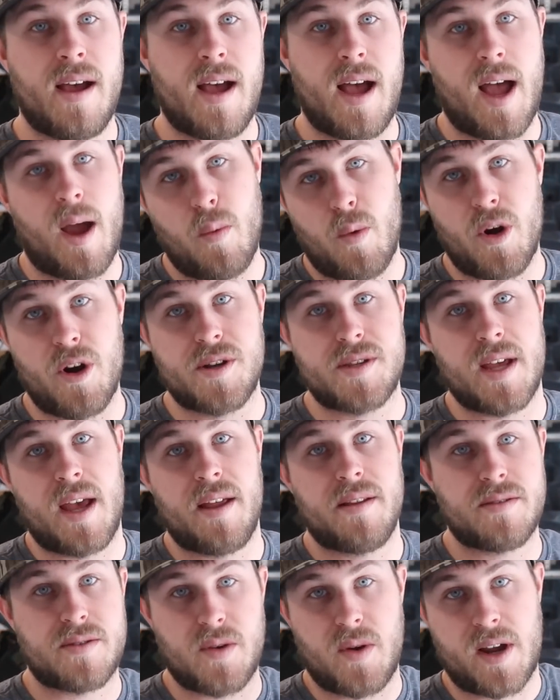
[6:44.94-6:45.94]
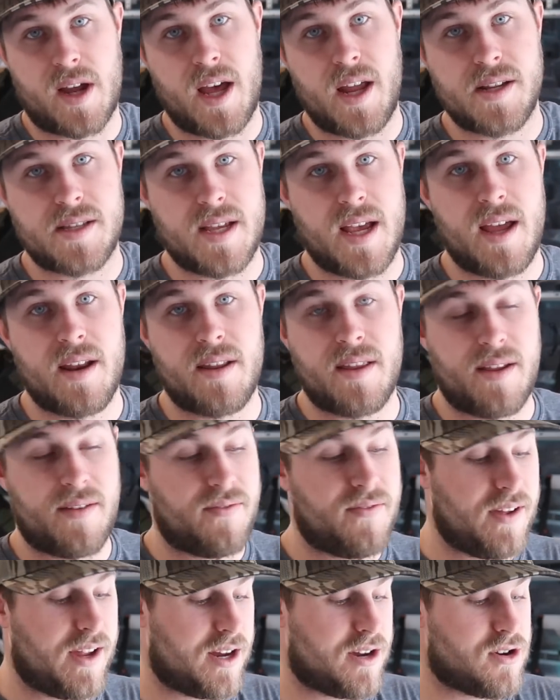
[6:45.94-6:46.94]
I wear a 10, so I got a 10 and they
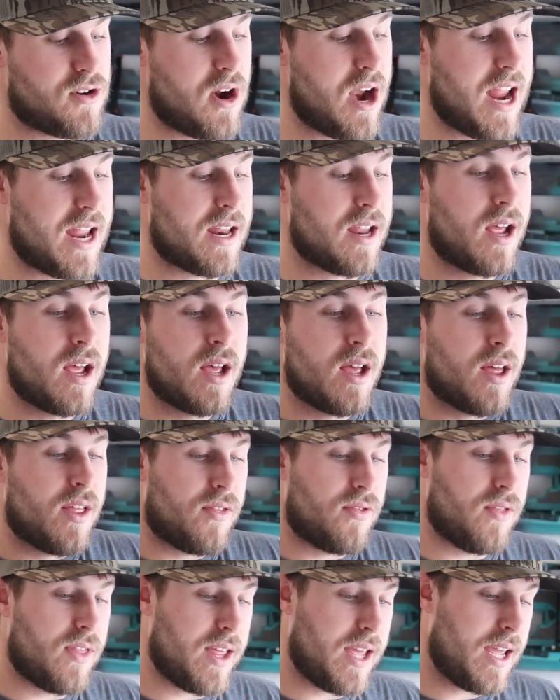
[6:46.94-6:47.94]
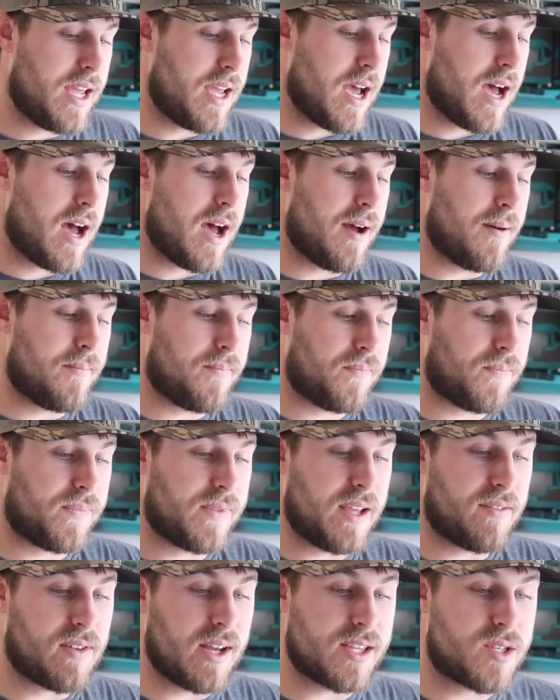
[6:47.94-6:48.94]
fit great. They've got
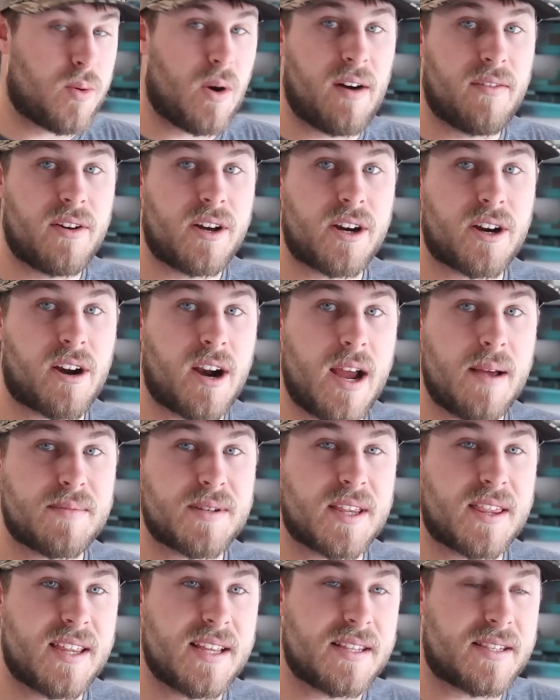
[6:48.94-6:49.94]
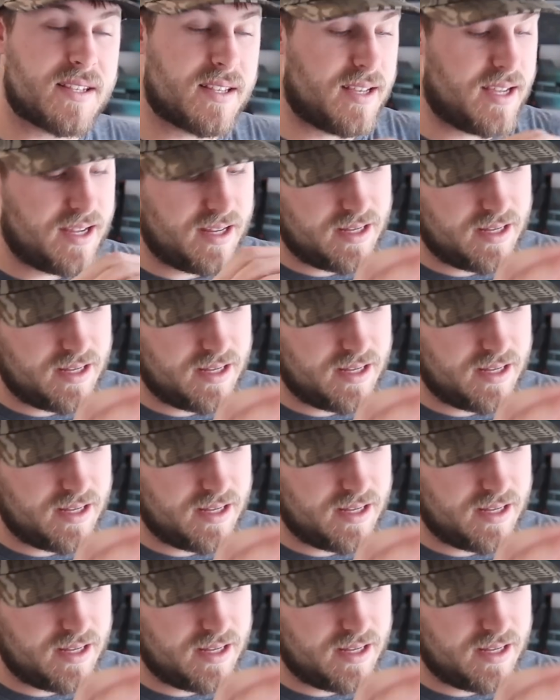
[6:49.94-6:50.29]
1200 grams of thinsulate